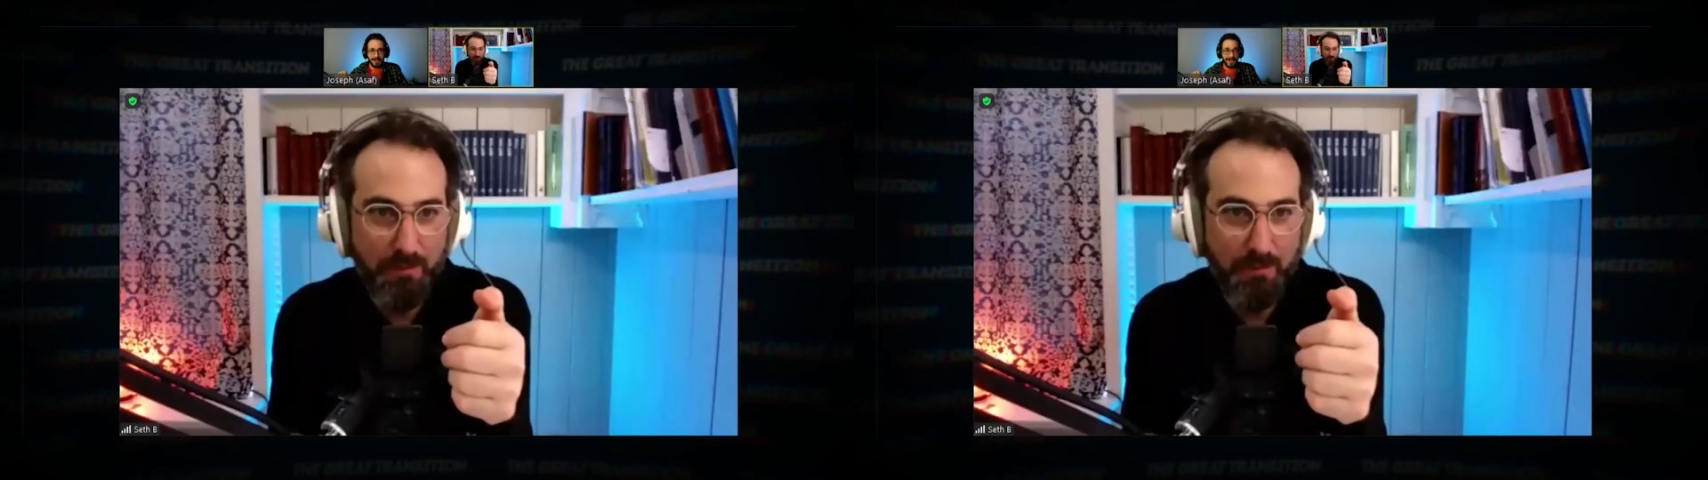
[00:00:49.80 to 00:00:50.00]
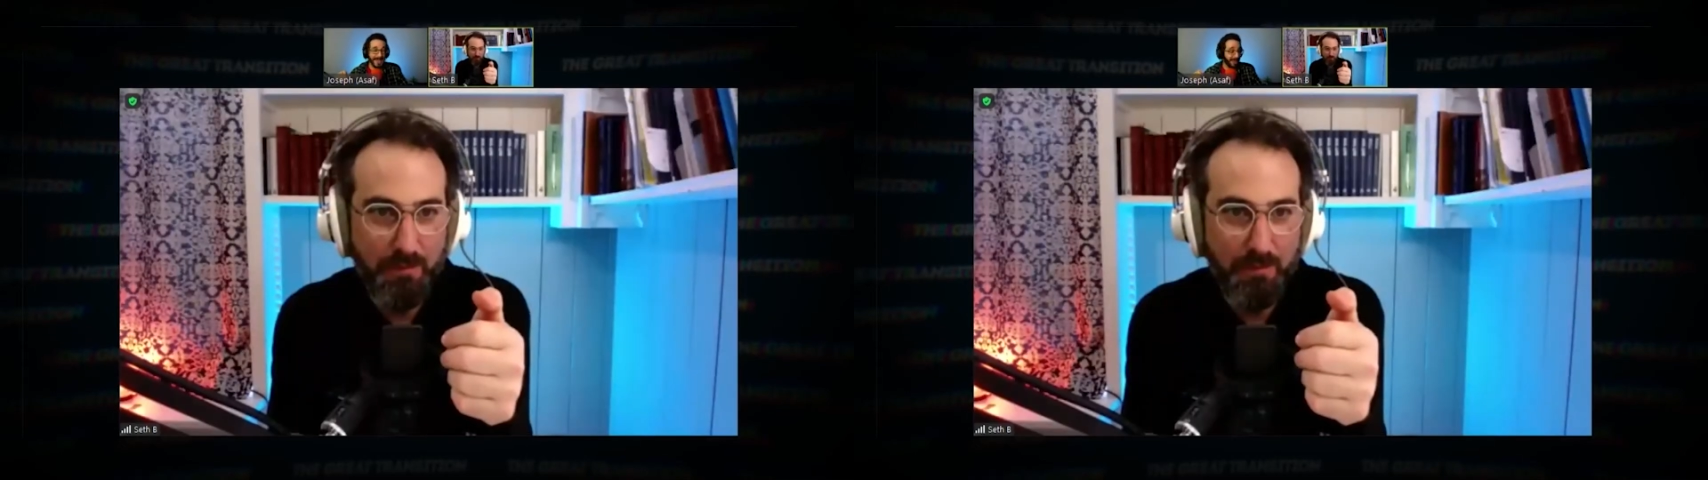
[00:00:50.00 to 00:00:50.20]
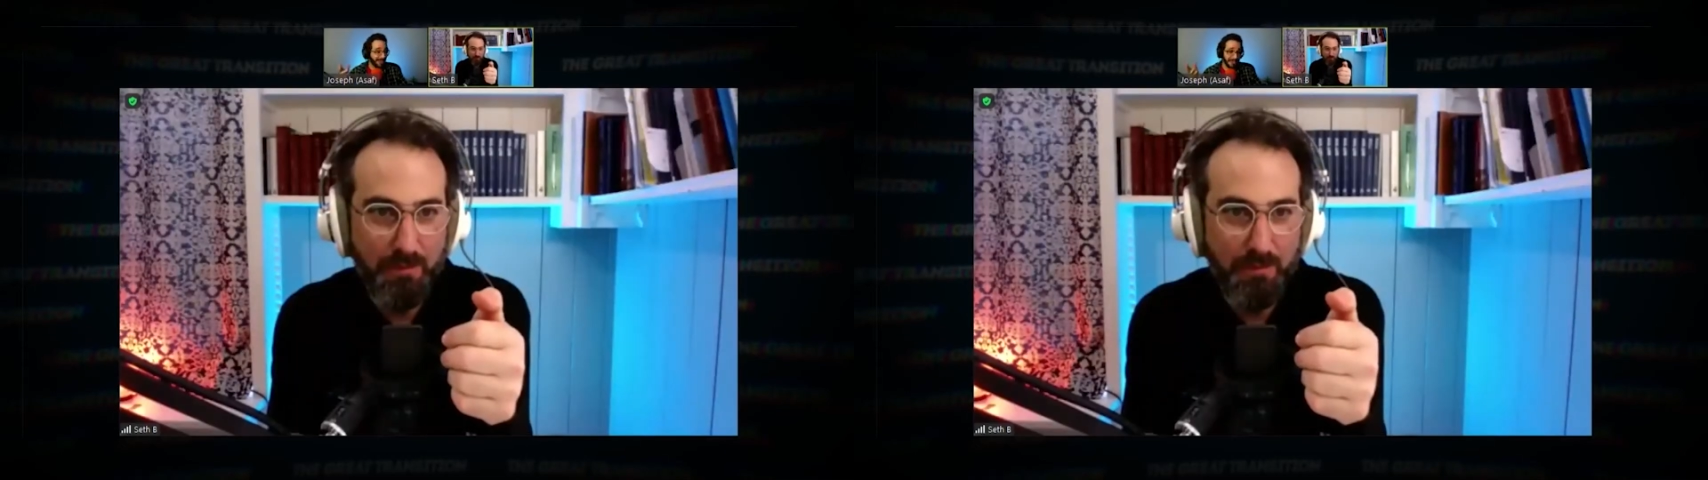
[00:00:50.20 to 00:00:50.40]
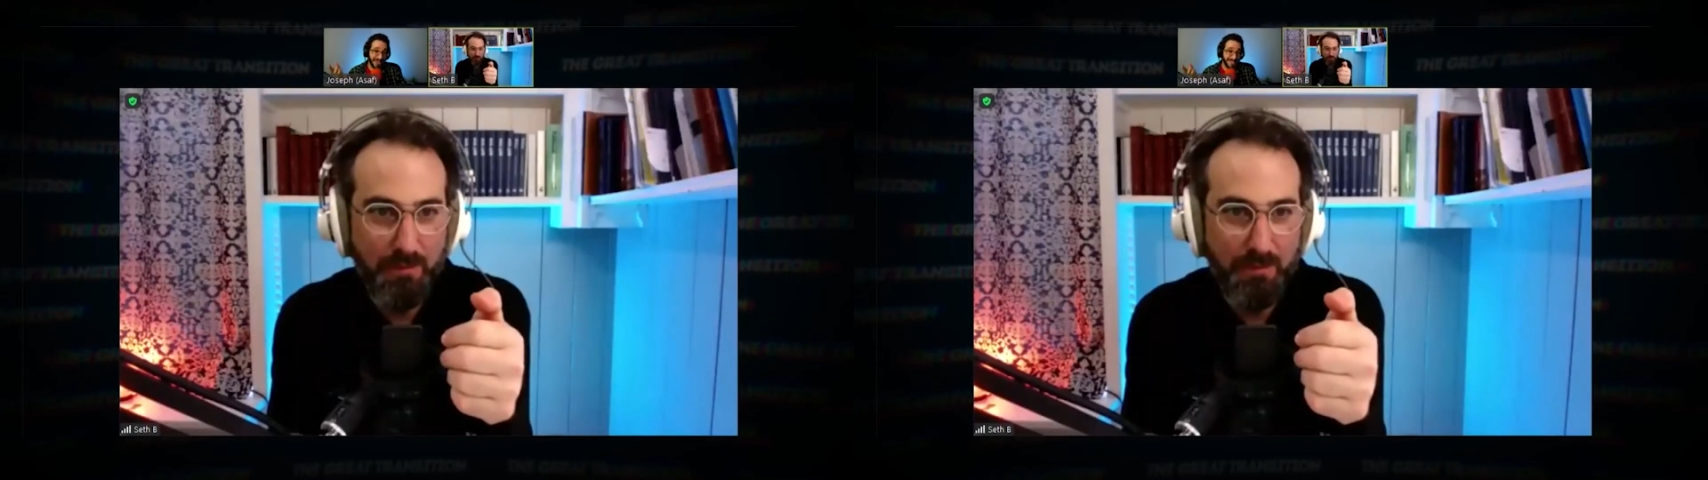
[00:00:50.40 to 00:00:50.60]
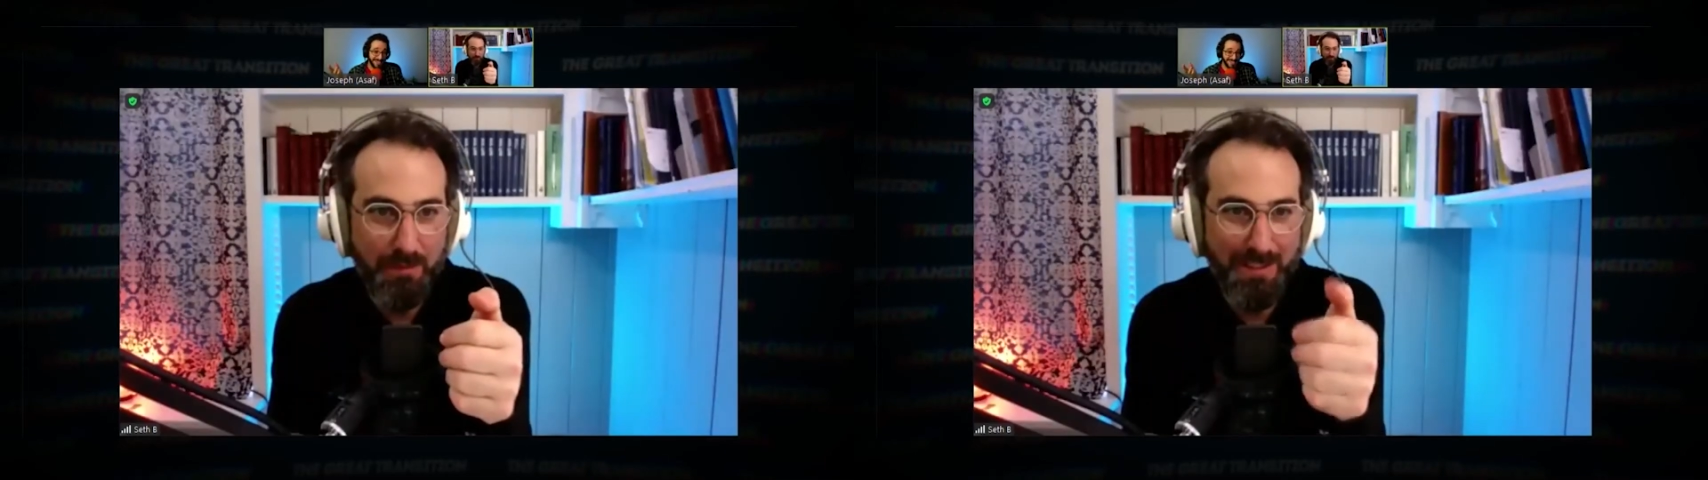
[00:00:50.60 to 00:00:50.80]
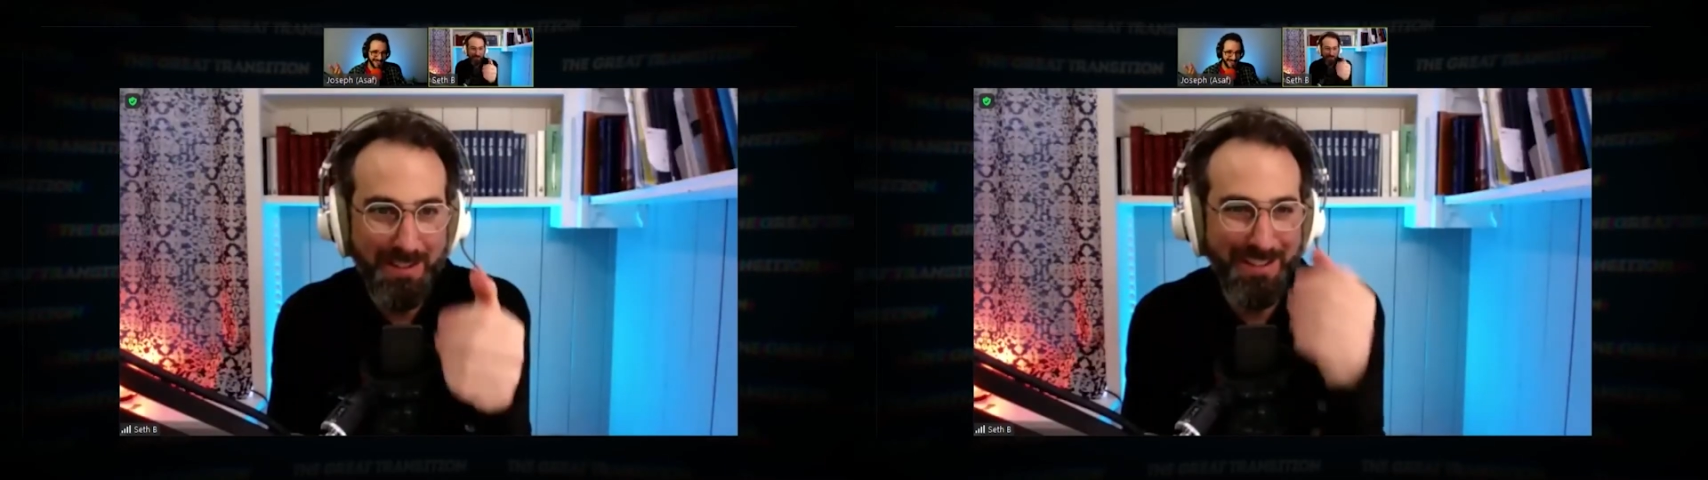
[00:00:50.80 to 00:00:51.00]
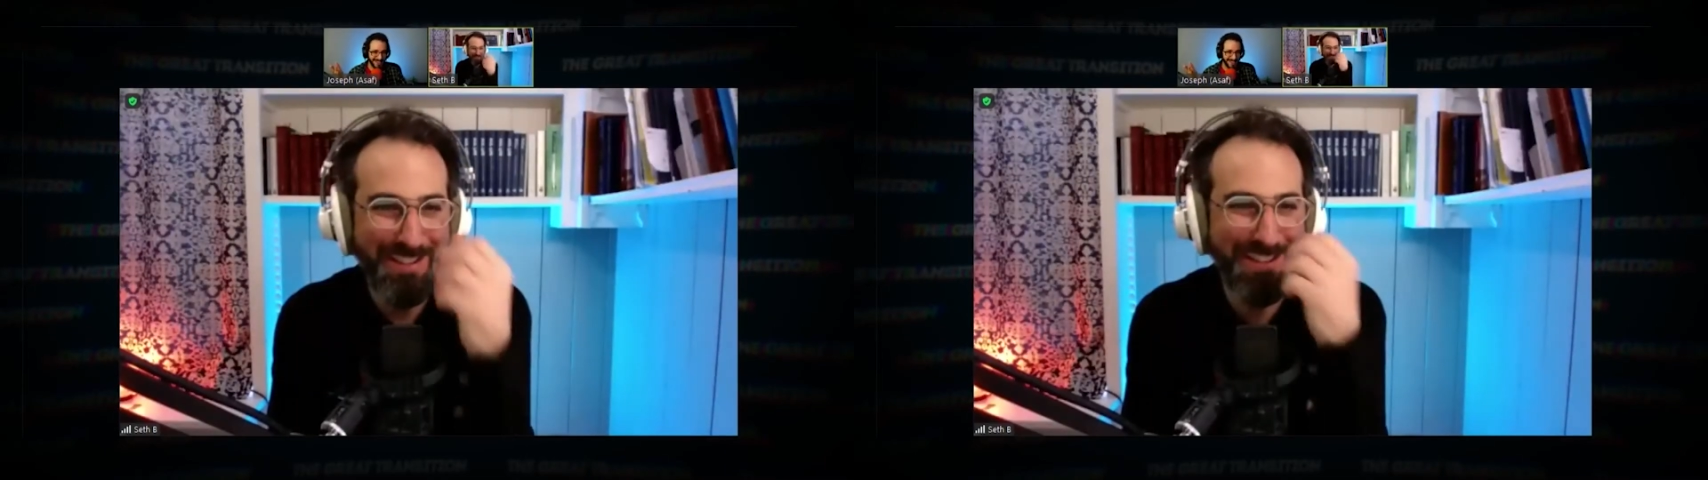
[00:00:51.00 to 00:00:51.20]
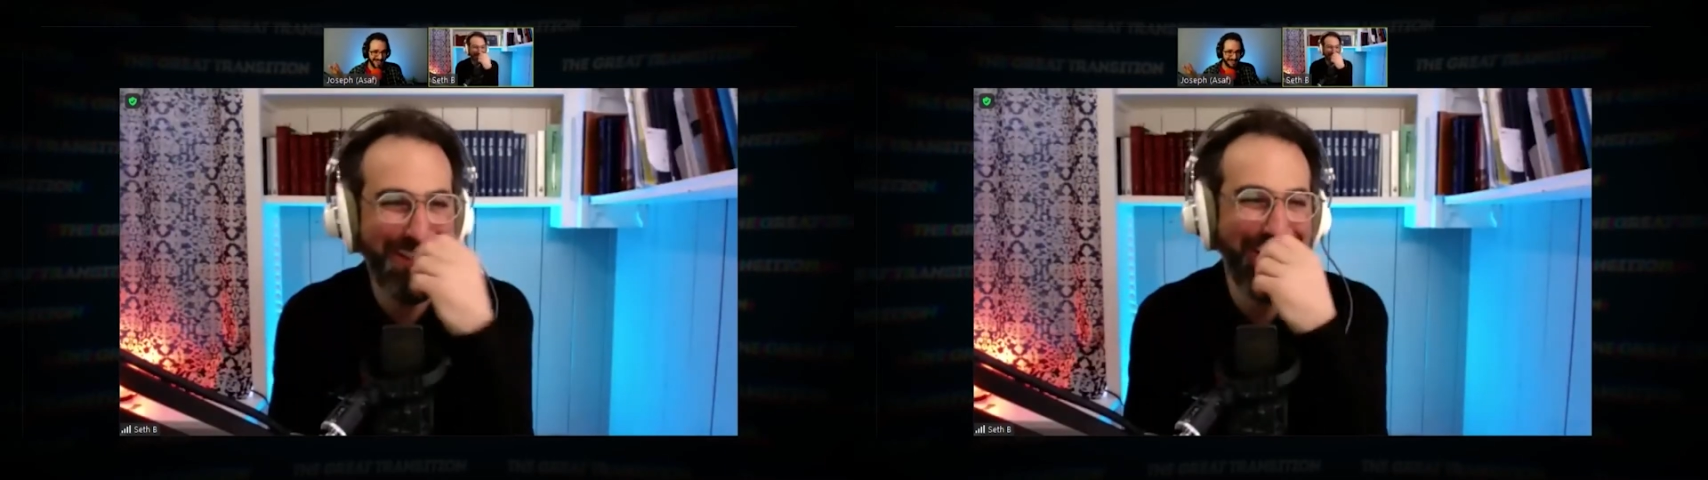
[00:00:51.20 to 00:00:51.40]
I guess
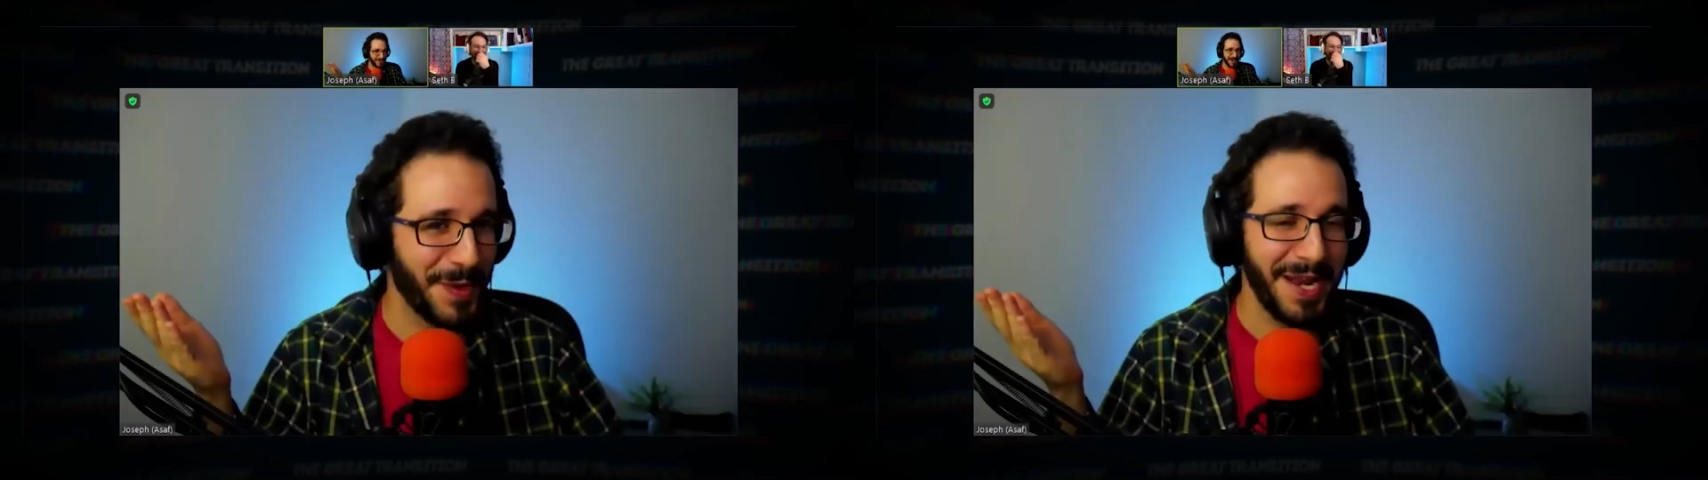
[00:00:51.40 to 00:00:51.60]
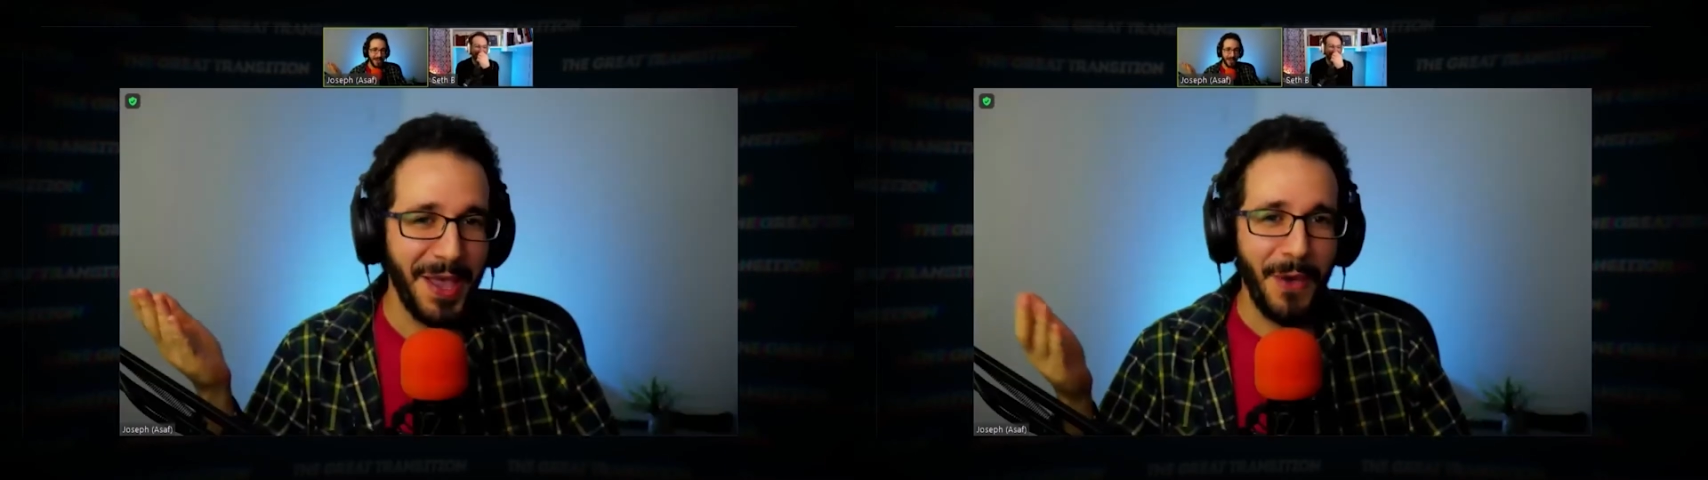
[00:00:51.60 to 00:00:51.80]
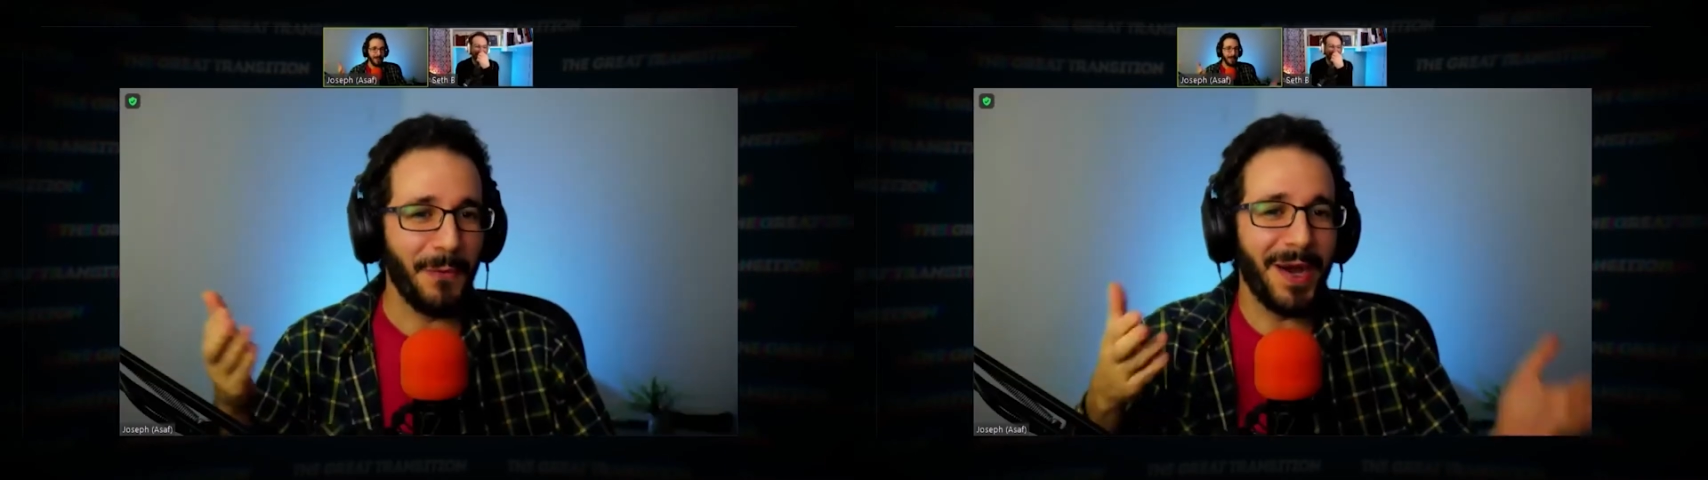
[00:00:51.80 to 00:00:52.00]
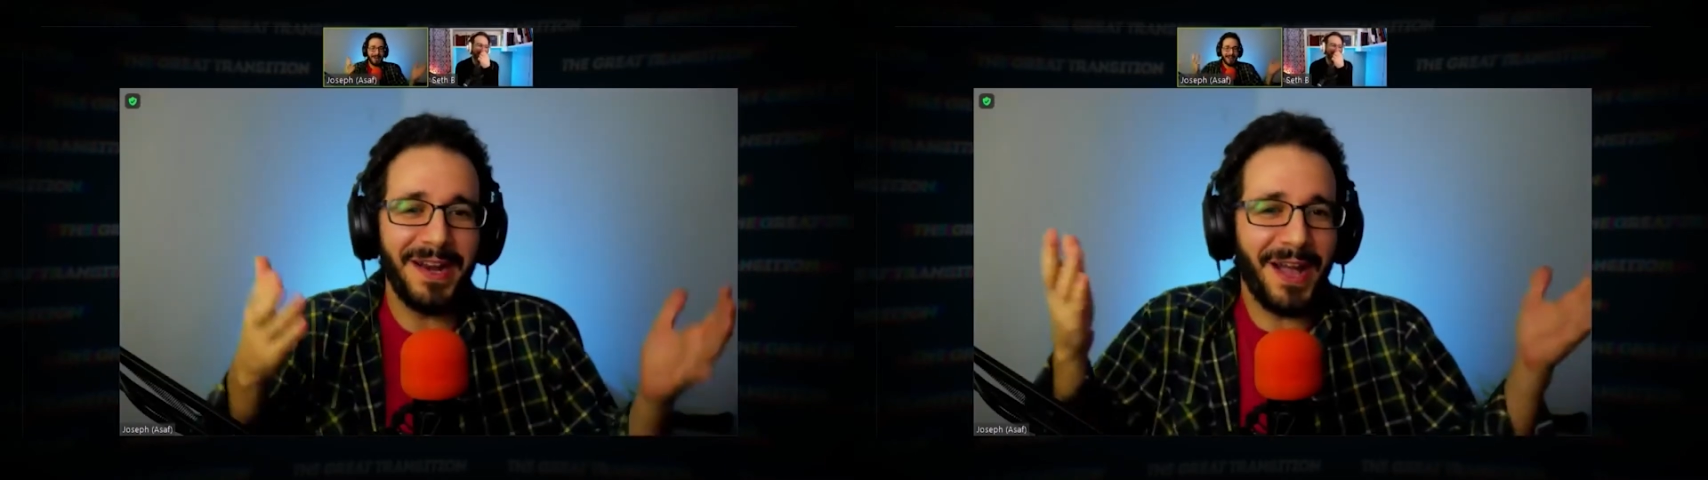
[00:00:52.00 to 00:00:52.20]
what